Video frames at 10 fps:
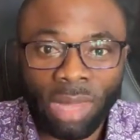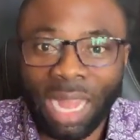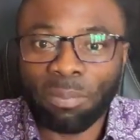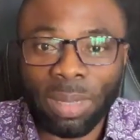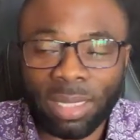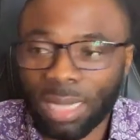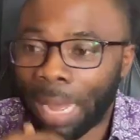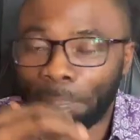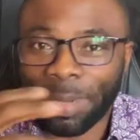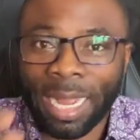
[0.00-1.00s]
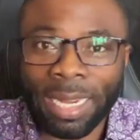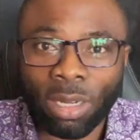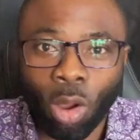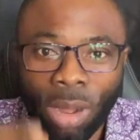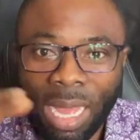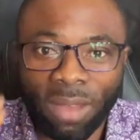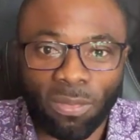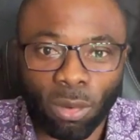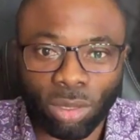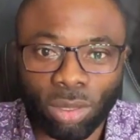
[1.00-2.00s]
I've been applying all
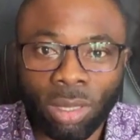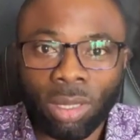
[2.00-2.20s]
effort.